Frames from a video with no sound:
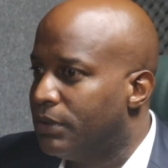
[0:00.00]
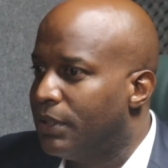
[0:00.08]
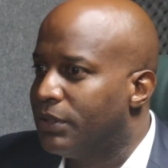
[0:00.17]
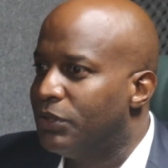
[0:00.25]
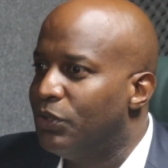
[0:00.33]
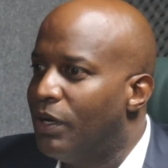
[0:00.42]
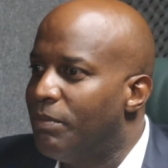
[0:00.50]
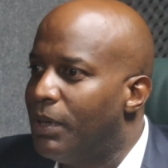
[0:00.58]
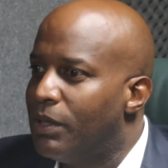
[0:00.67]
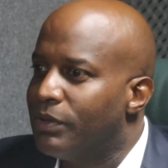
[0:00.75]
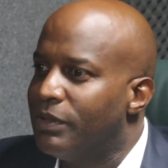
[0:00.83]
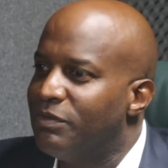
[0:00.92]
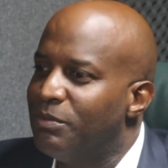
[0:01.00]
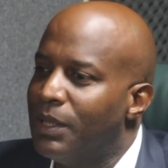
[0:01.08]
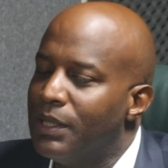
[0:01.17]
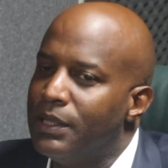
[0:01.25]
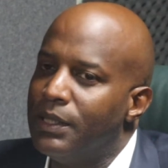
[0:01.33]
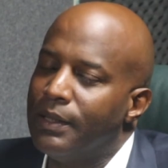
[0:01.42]
There's no amount of
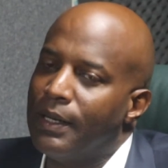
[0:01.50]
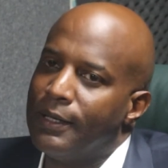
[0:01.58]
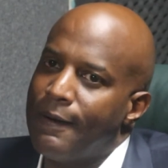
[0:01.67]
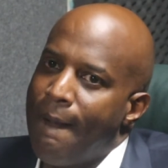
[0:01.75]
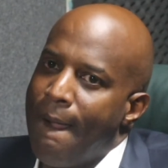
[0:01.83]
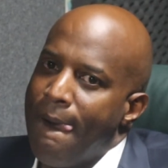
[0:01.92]
money that